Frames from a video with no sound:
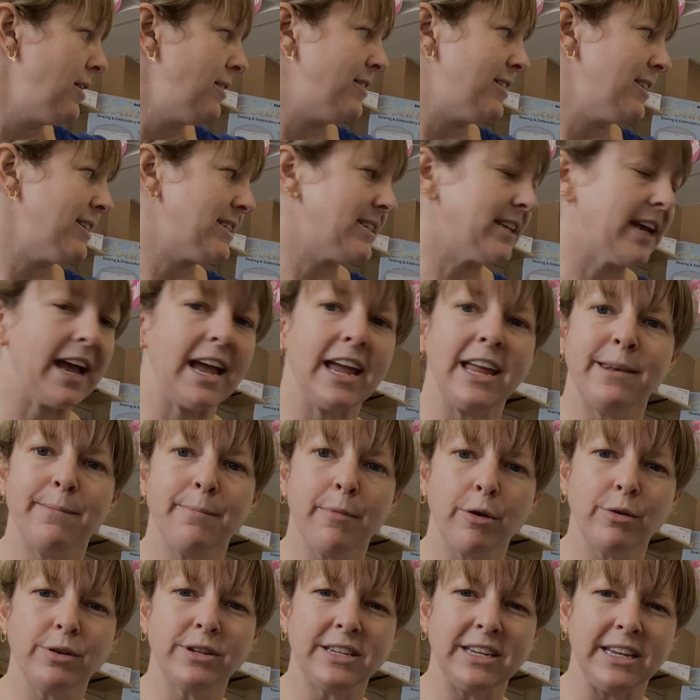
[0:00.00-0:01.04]
design
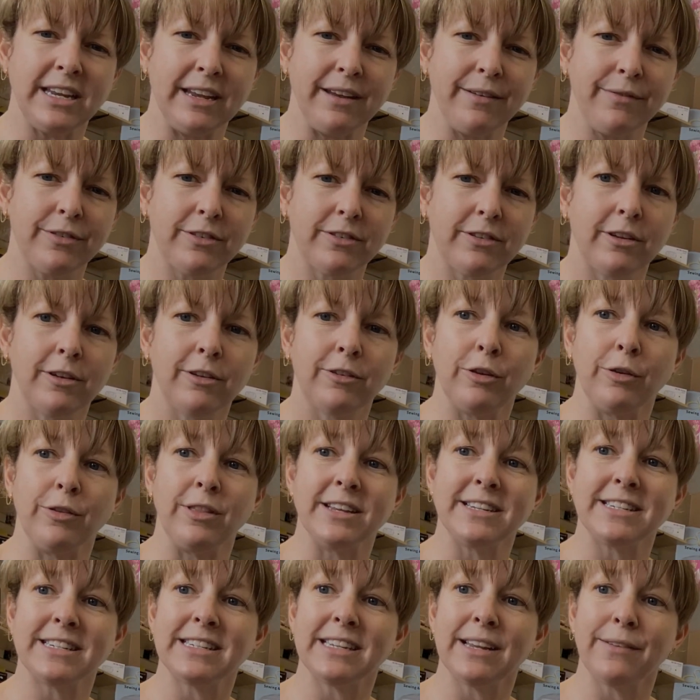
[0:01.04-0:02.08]
motifs. So
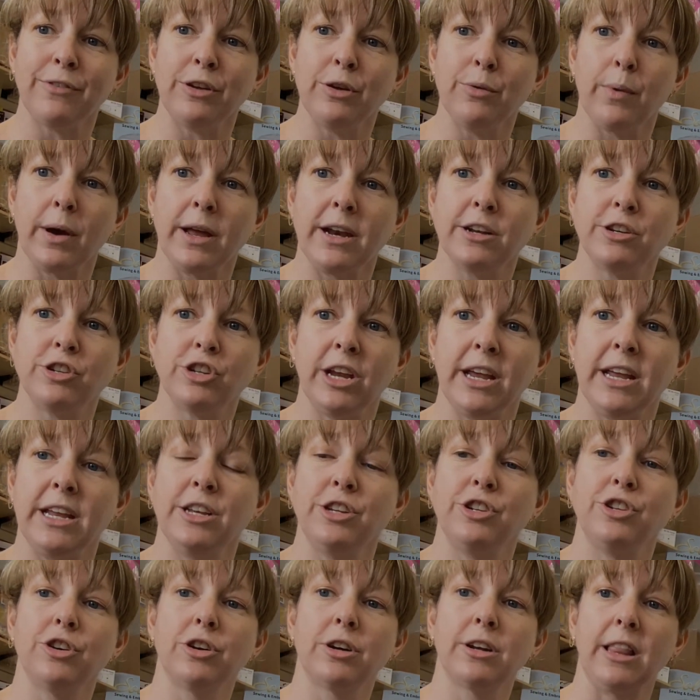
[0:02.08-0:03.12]
this is if you want to
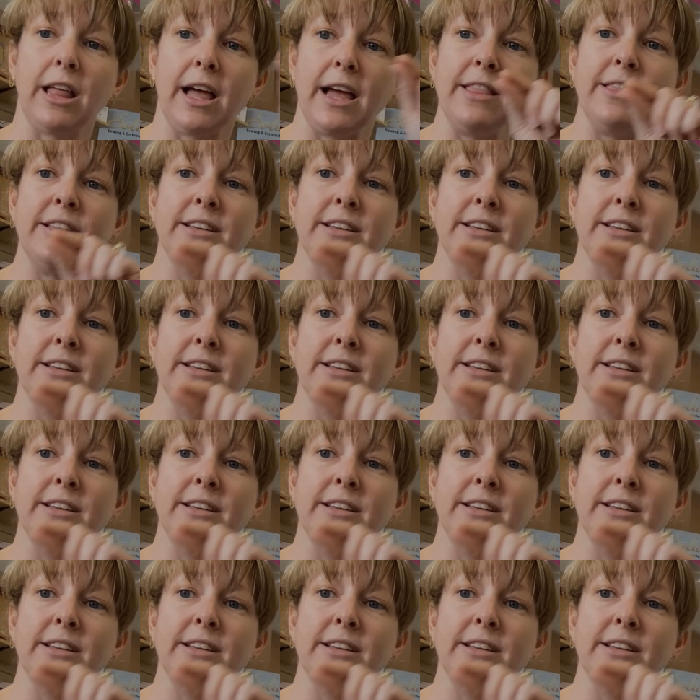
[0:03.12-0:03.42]
change your line.